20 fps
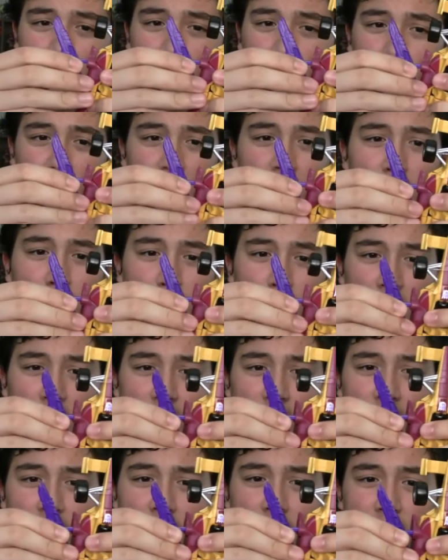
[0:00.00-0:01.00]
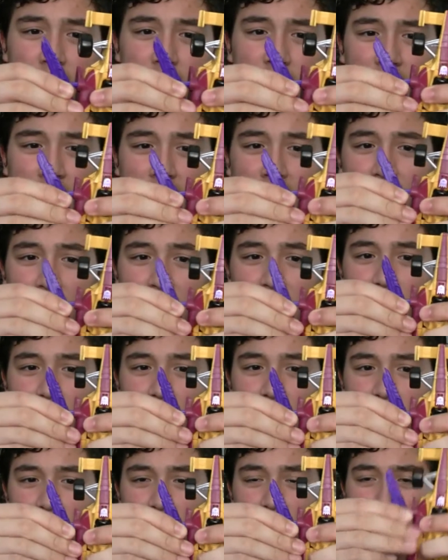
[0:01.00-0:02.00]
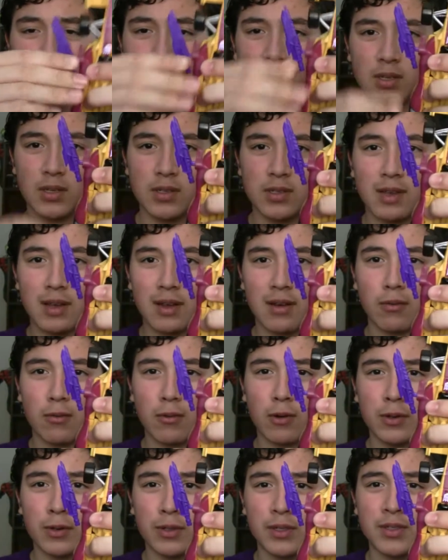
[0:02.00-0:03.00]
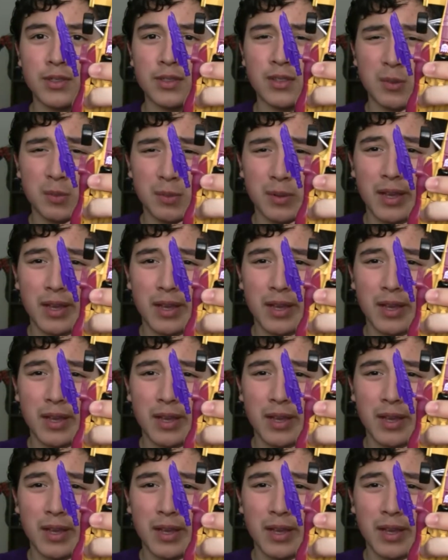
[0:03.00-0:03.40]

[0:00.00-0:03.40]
you try and plug it into the side, it just is at a really stupid